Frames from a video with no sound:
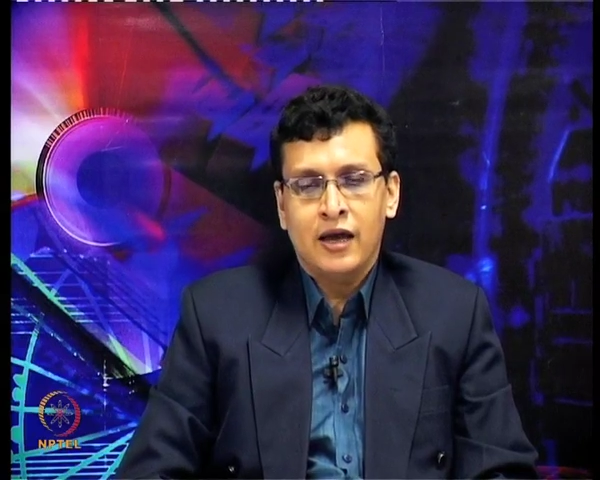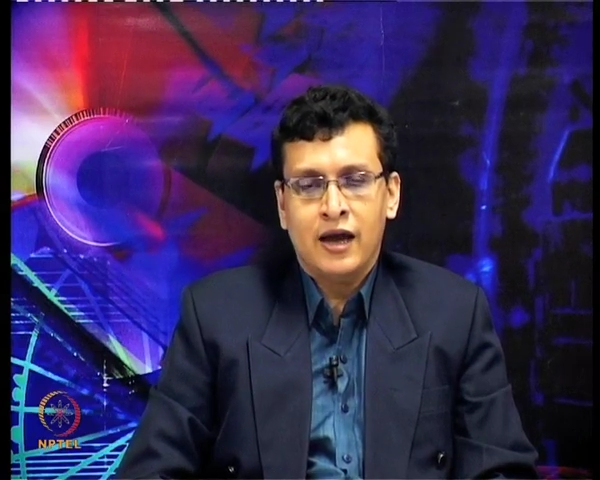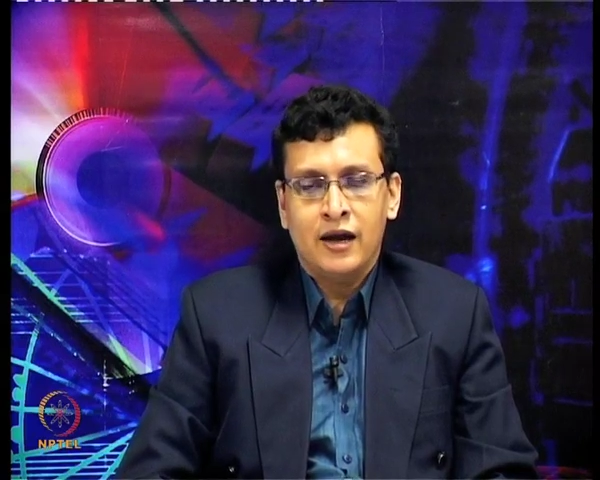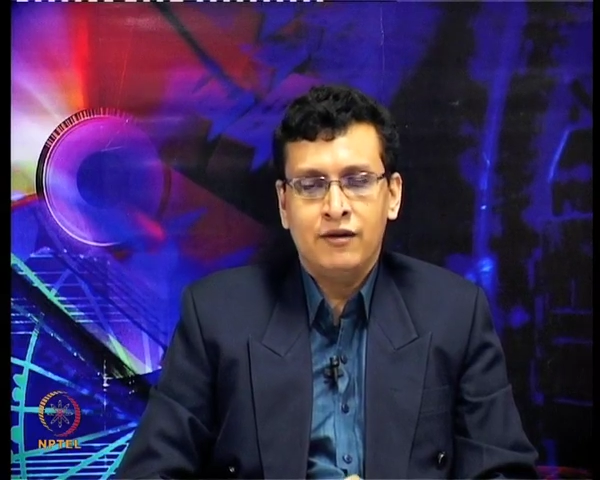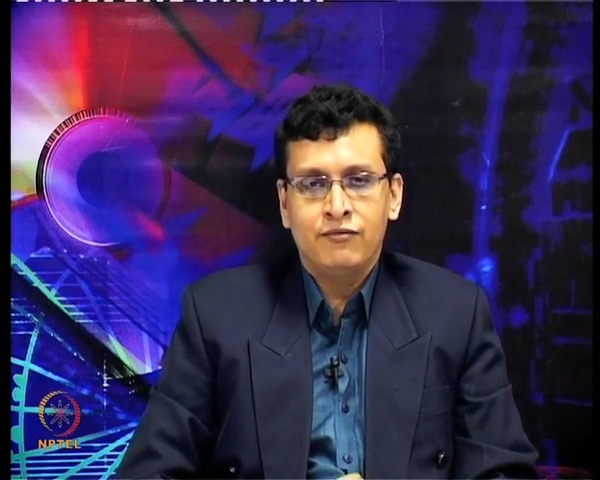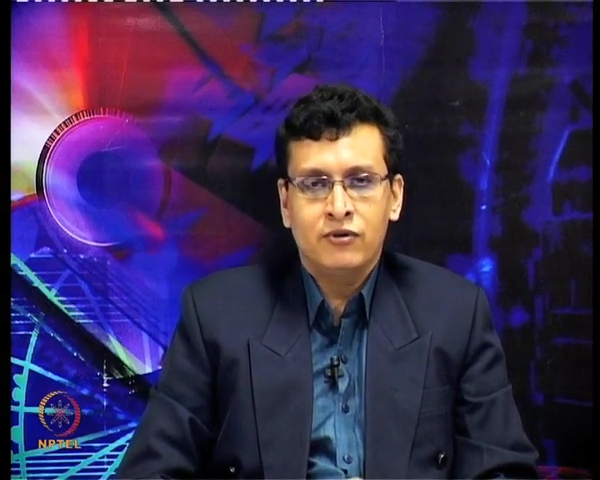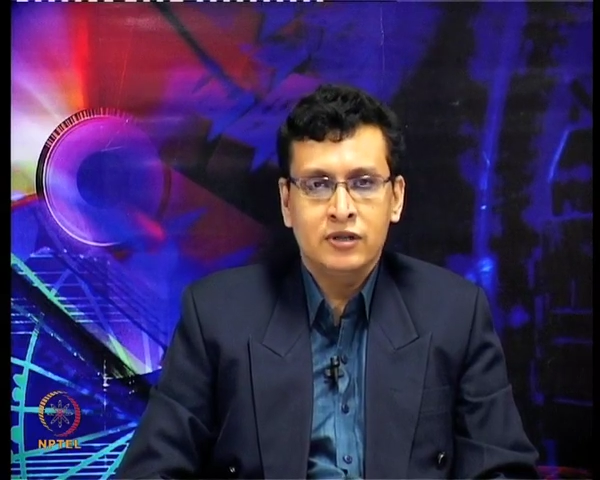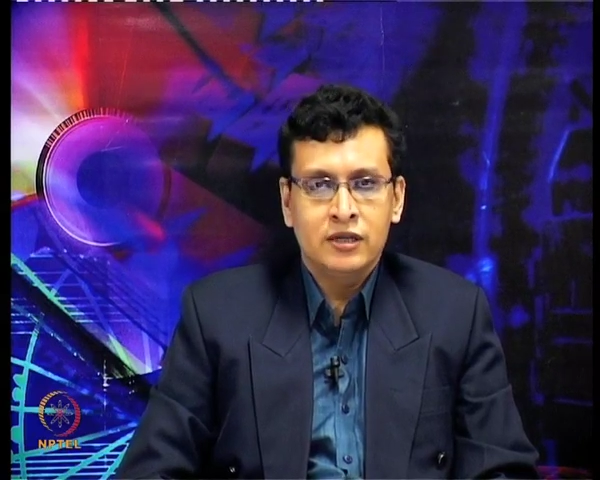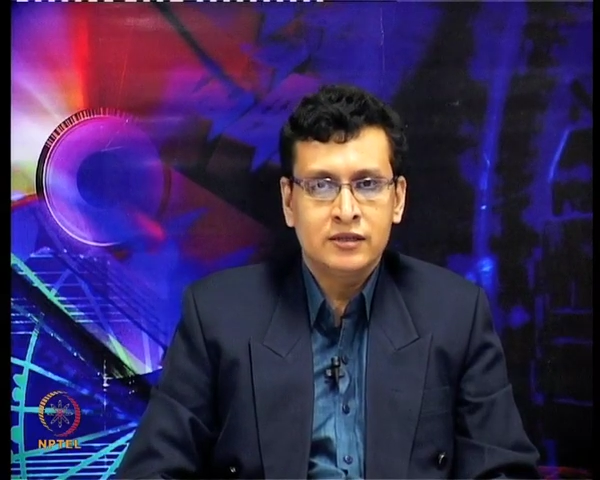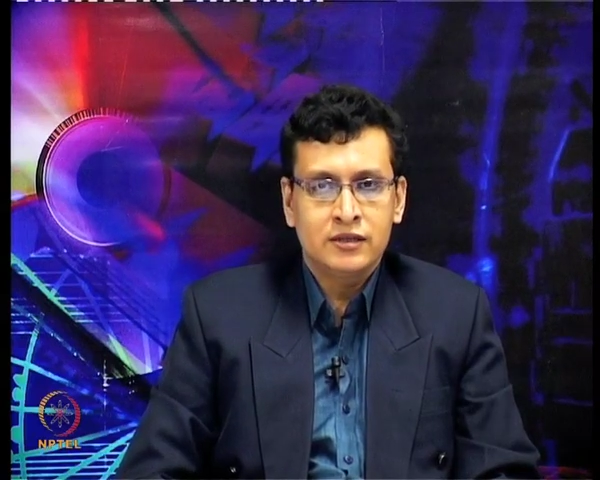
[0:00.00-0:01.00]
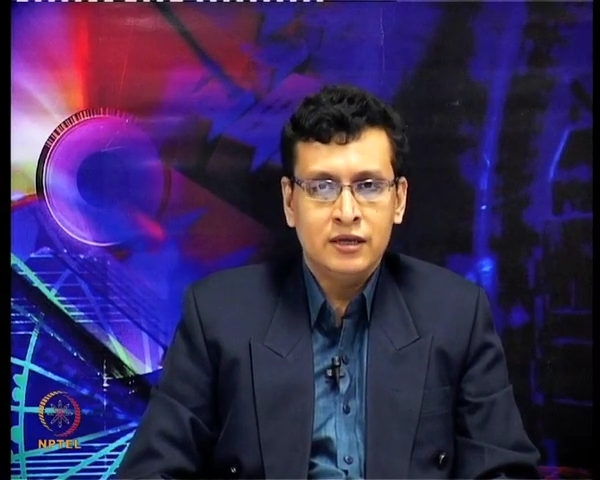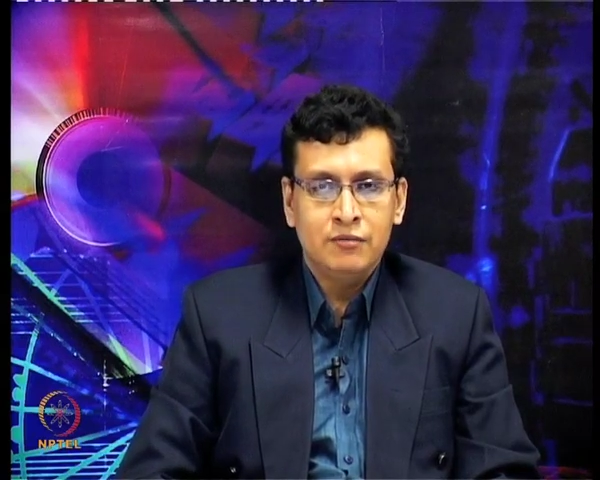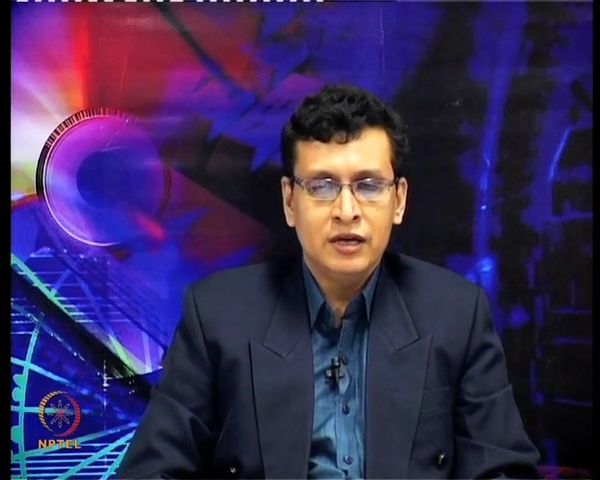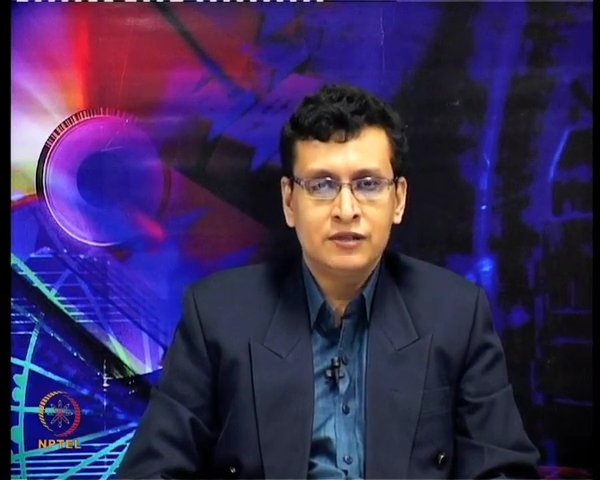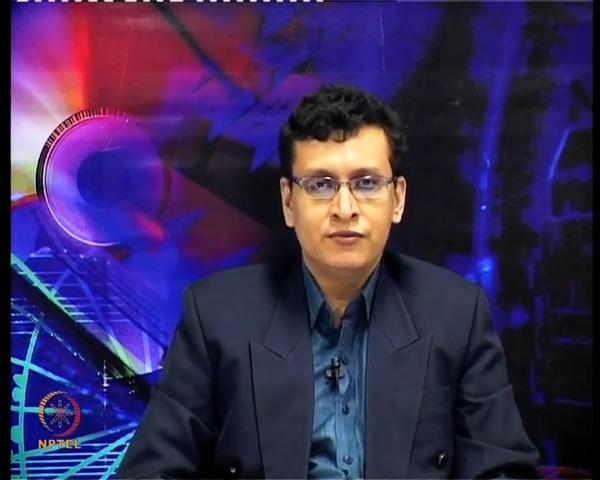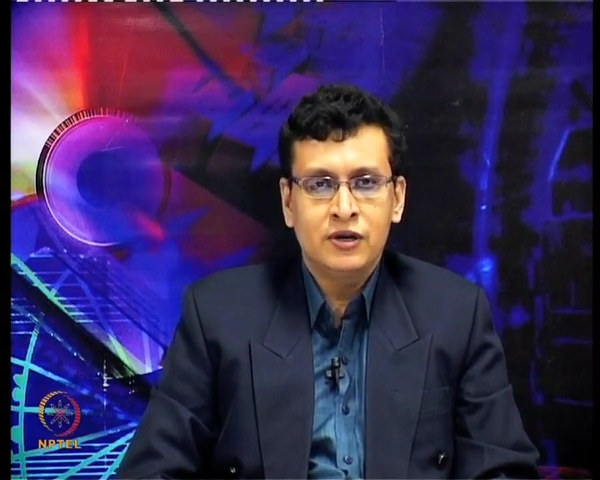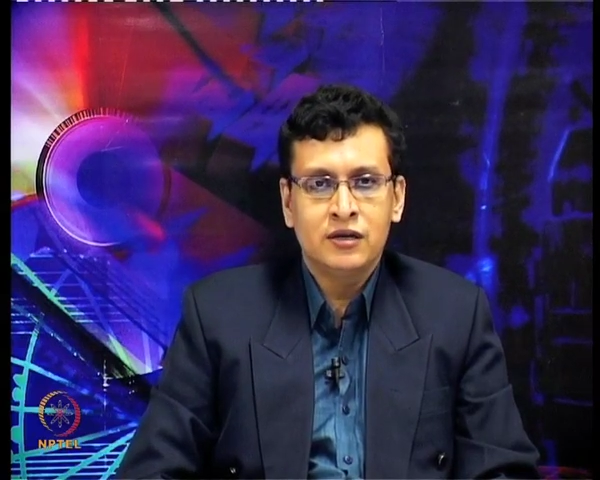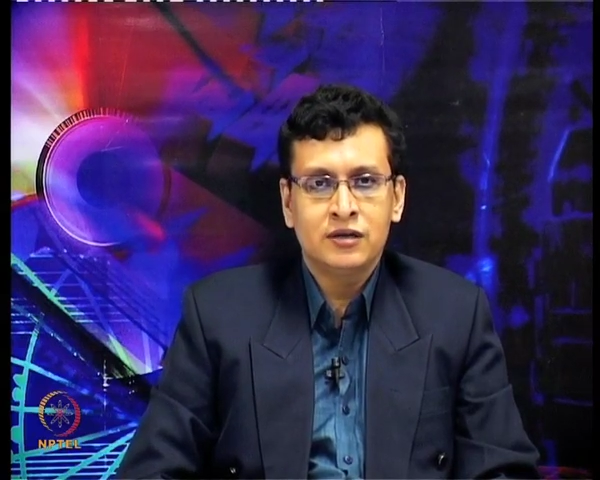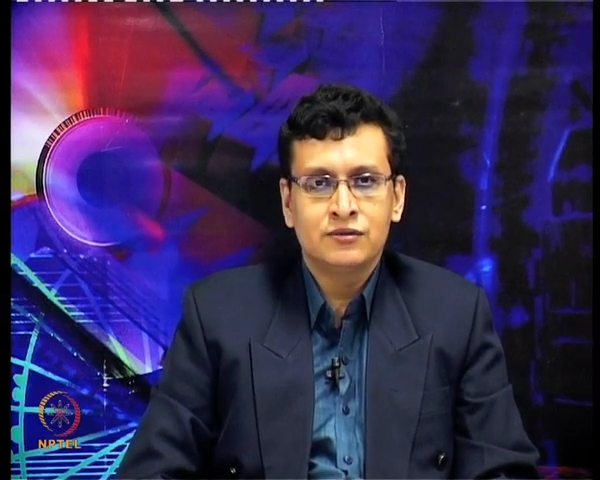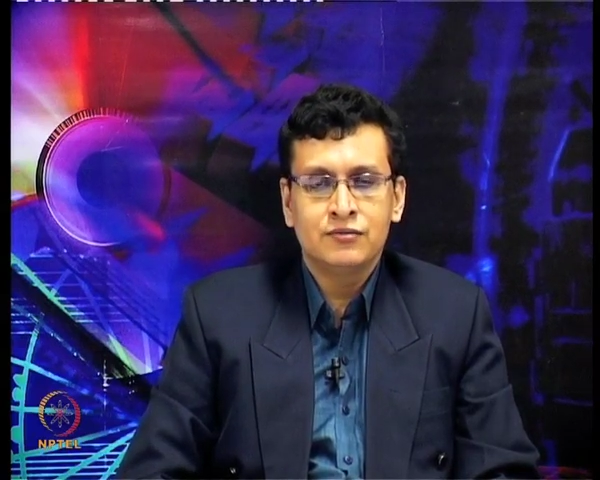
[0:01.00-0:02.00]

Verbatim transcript: And for this image filters